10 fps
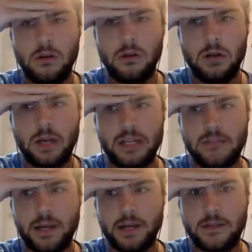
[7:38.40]
I
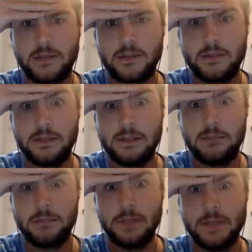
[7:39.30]
expect.
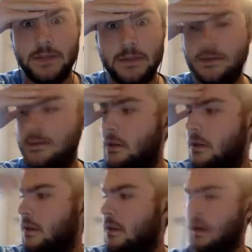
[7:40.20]
Please.
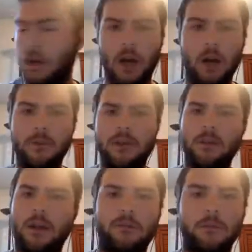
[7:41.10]
He
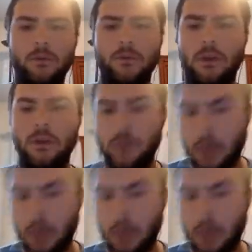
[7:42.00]
would have to be really, really